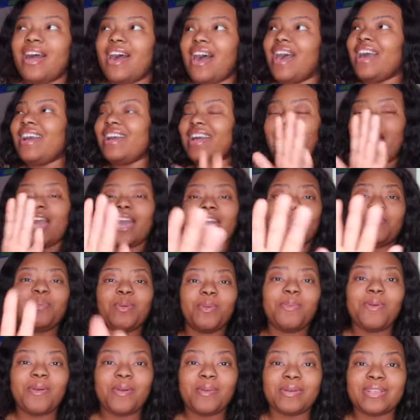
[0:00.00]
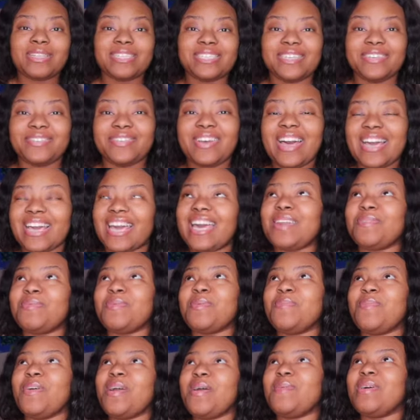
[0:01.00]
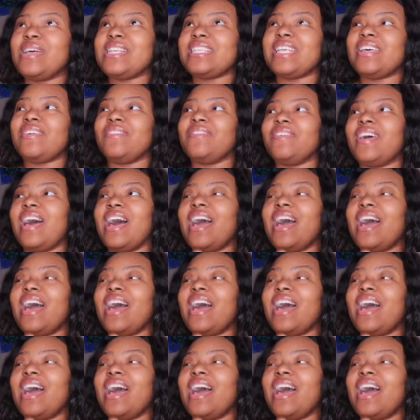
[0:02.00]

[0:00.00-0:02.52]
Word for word: I, I gotta prepare myself. I gotta prepare myself.